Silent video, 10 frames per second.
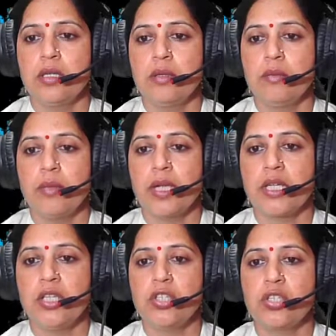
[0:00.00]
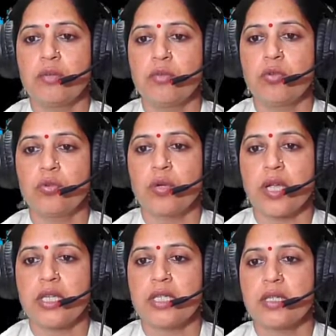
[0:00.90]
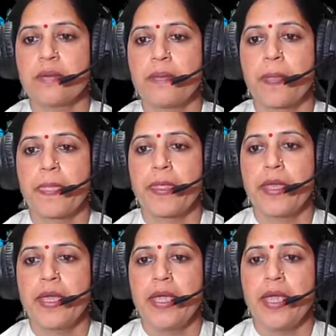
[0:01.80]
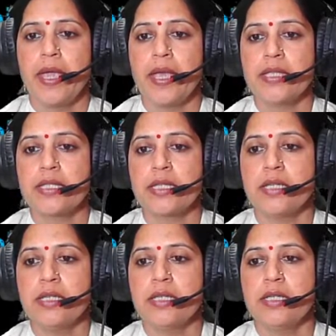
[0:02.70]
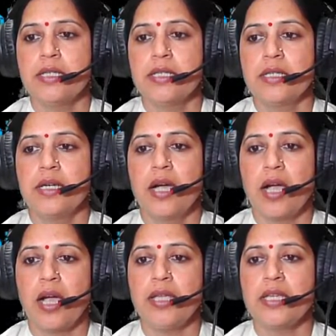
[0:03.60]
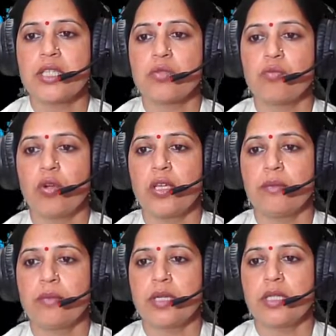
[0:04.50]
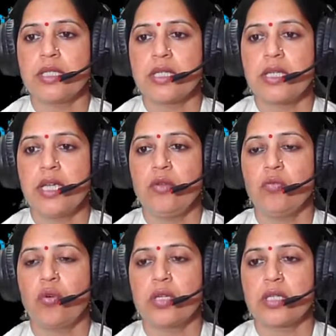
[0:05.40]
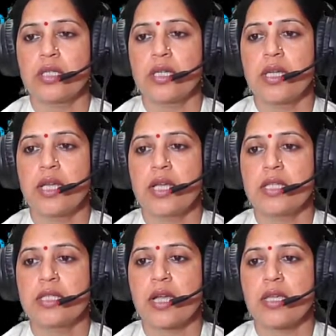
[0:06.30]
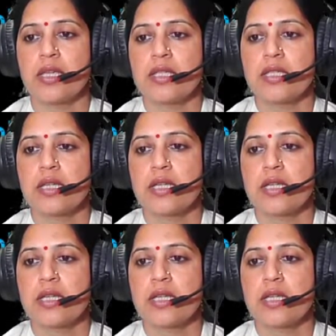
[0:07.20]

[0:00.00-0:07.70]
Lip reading: magnesium chloride has the highest boiling point in water, has highest